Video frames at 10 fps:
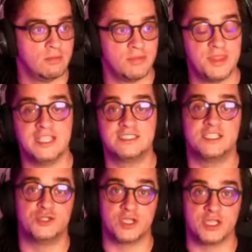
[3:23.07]
things
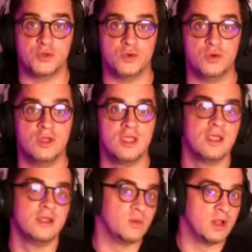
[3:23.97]
that you can do.
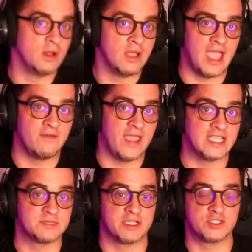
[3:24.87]
They will have
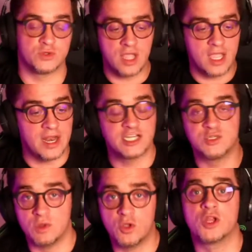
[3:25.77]
aspects to it. And
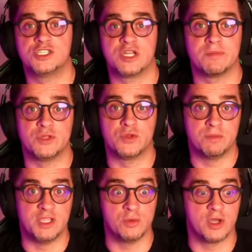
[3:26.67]
actually, we're going to jump into the
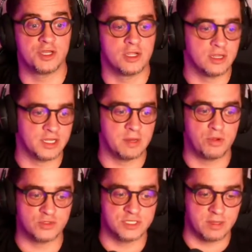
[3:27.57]
Medium article that they
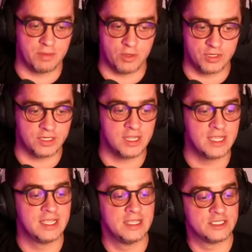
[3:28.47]
posted about it.
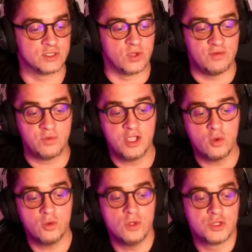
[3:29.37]
So if we
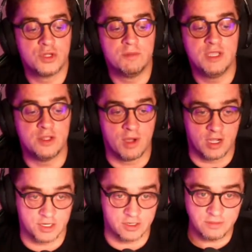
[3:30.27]
go to the Medium
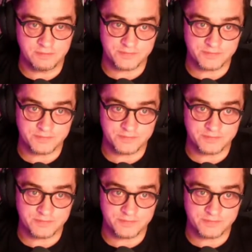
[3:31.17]
article,